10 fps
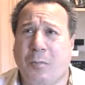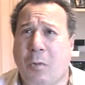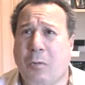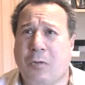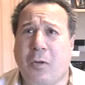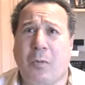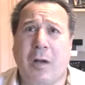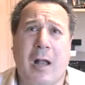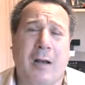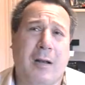what was
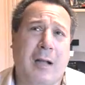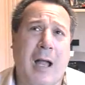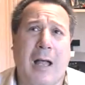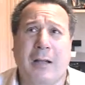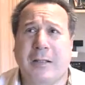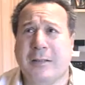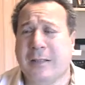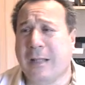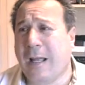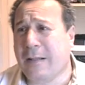going on in the colleges
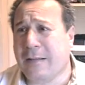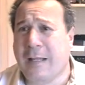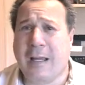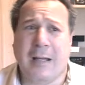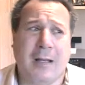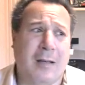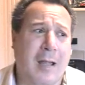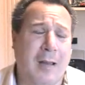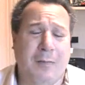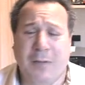in Kent State
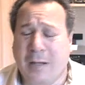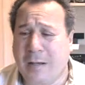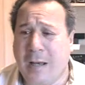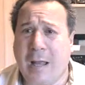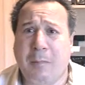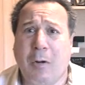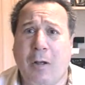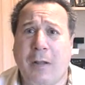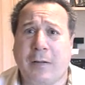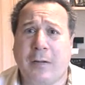and Vietnam and
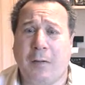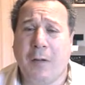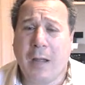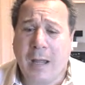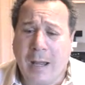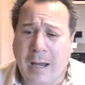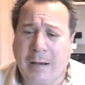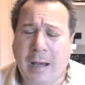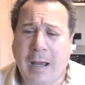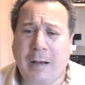all that stuff,
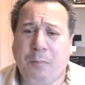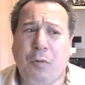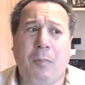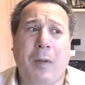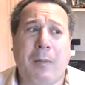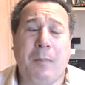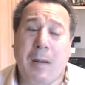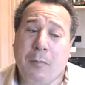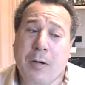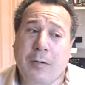and it brought back
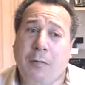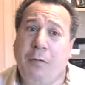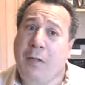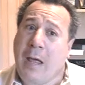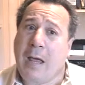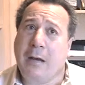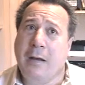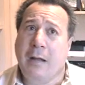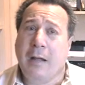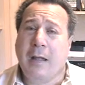memories of
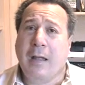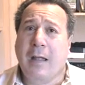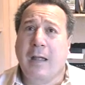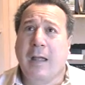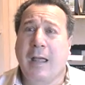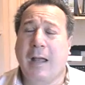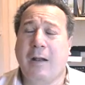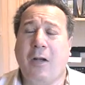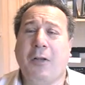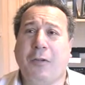then, and
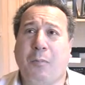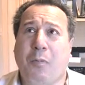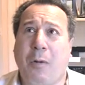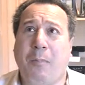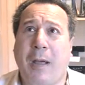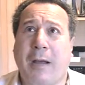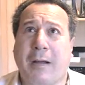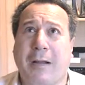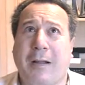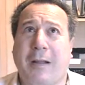it
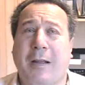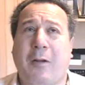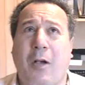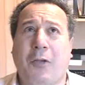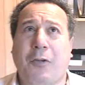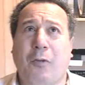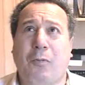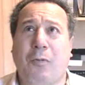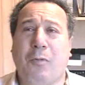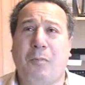also
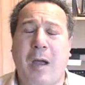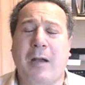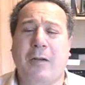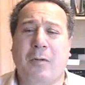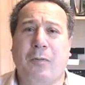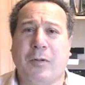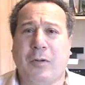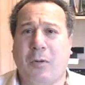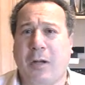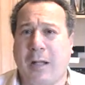reminded you of what's
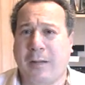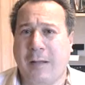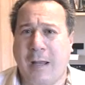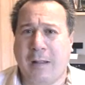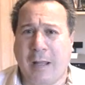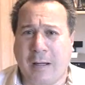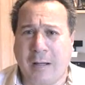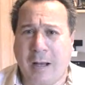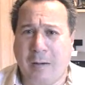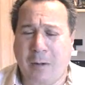going on today, like
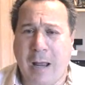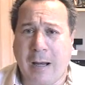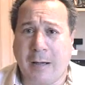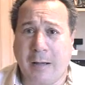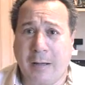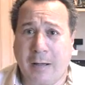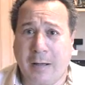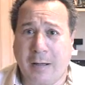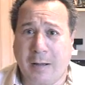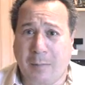in Iraq.
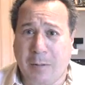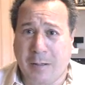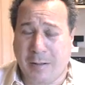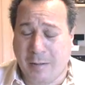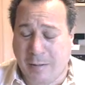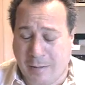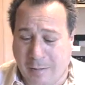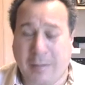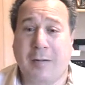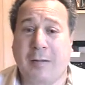
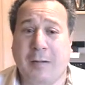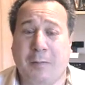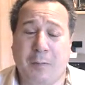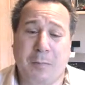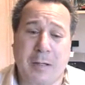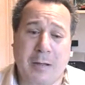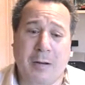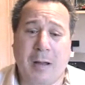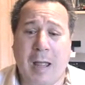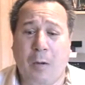at least it did for me,
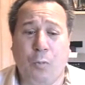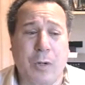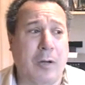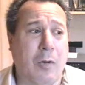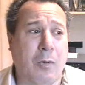on how we're